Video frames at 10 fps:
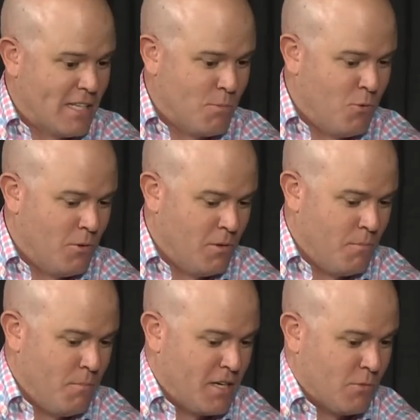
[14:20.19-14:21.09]
That's more
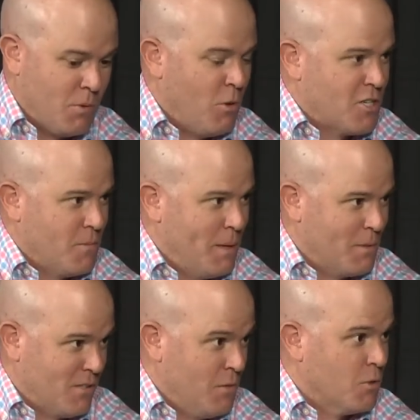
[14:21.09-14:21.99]
because we want you to be able
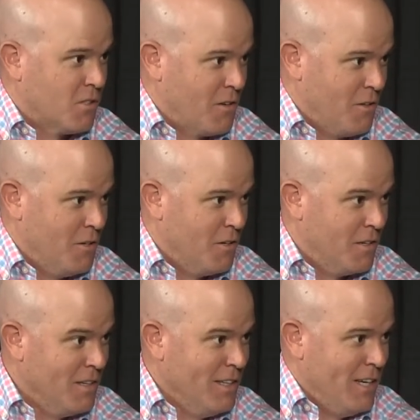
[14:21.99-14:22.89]
to see what's under the
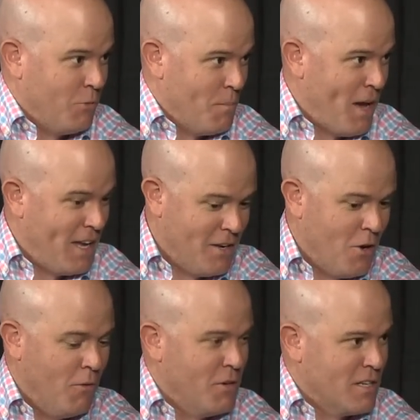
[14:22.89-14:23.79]
hood. If we
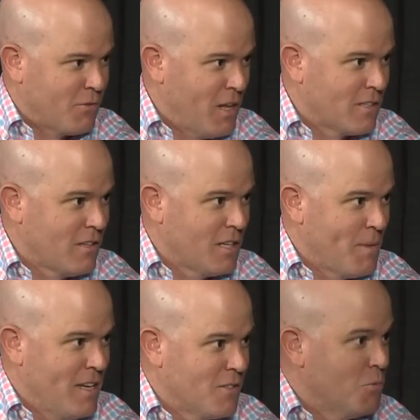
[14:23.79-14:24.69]
painted over these flex lock
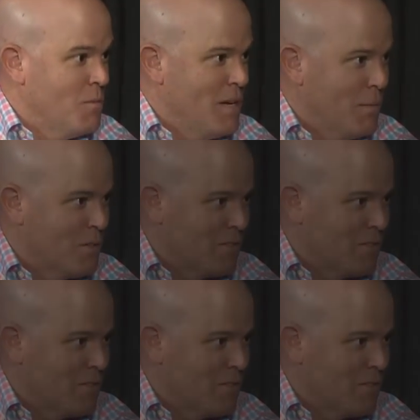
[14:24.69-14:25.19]
bands, you wouldn't be able to